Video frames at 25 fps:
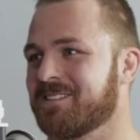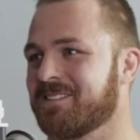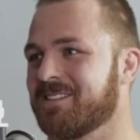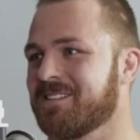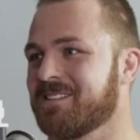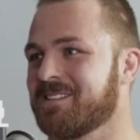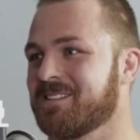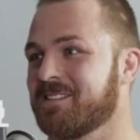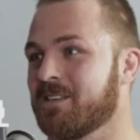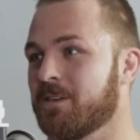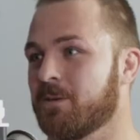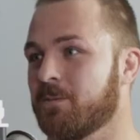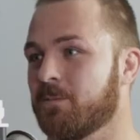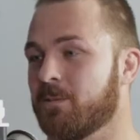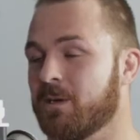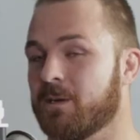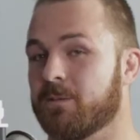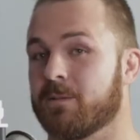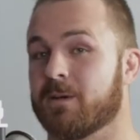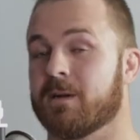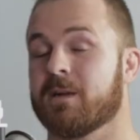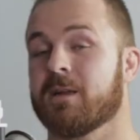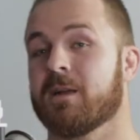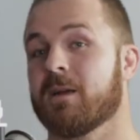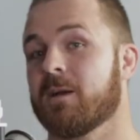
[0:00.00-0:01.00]
us. So we
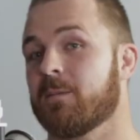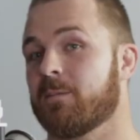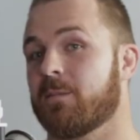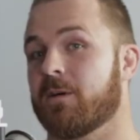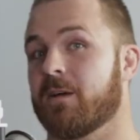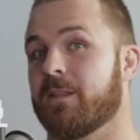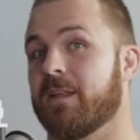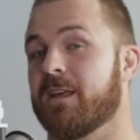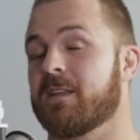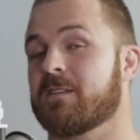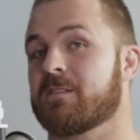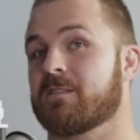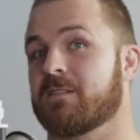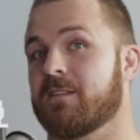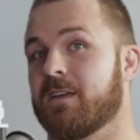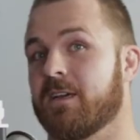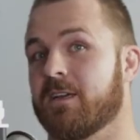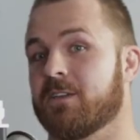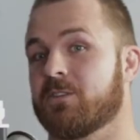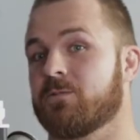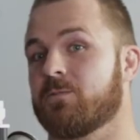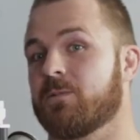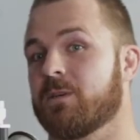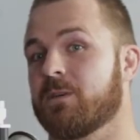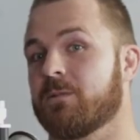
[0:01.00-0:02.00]
were, by that
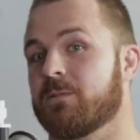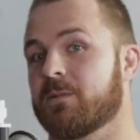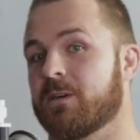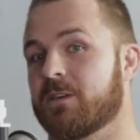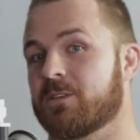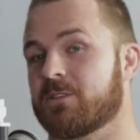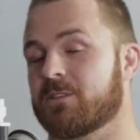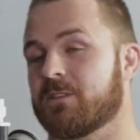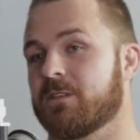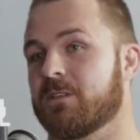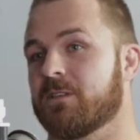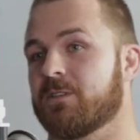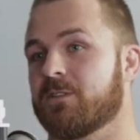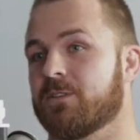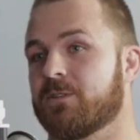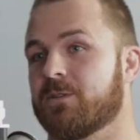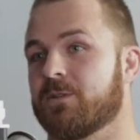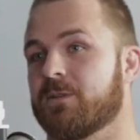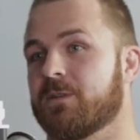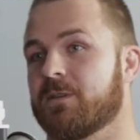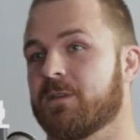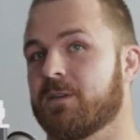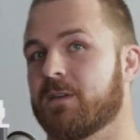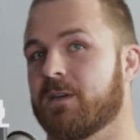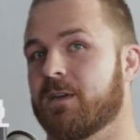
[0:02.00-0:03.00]
stage, we were actually
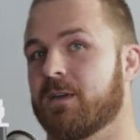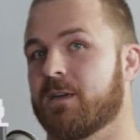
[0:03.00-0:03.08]
doing,